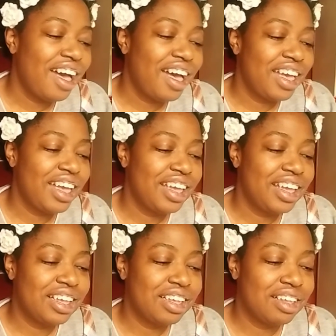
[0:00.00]

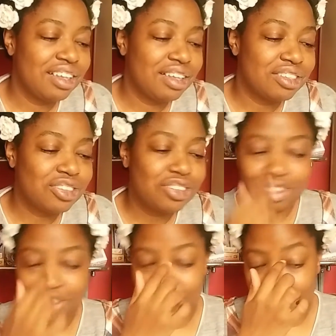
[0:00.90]
I
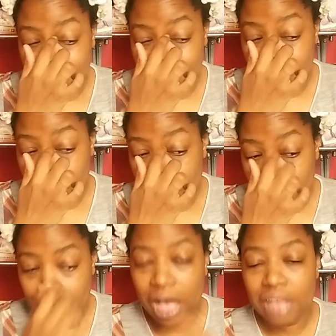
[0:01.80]

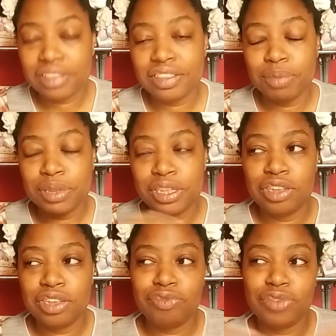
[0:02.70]
might
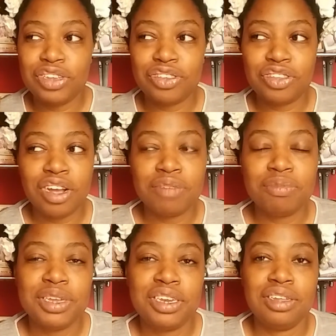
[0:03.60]
possibly restart,
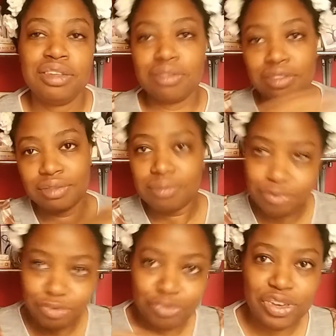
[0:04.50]
meaning
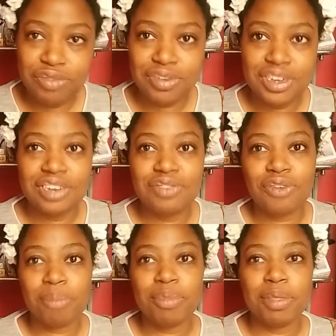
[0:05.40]
reread
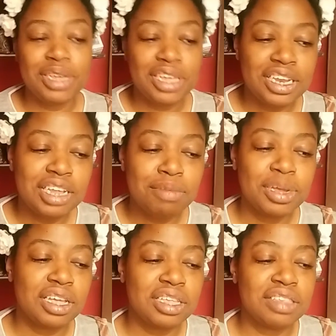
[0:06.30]
from the beginning,
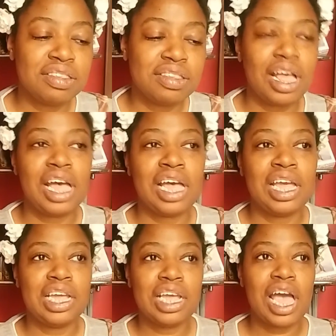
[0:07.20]
because
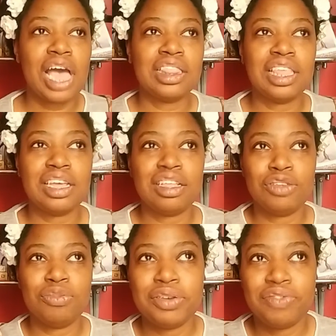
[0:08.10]
I had like a
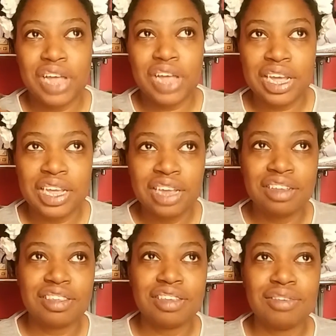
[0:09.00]
little bit of a
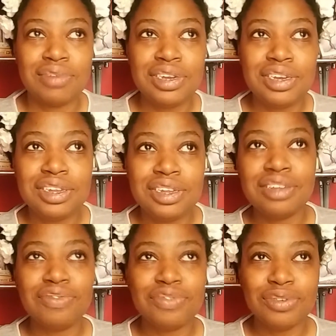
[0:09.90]
hiatus in
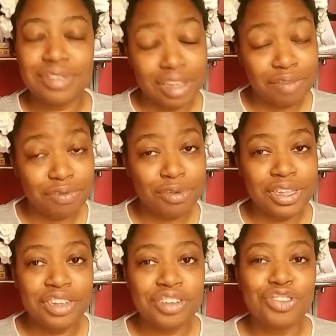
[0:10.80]
reading for several
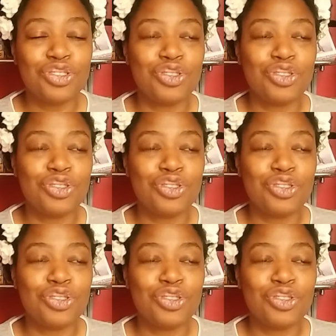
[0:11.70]
years.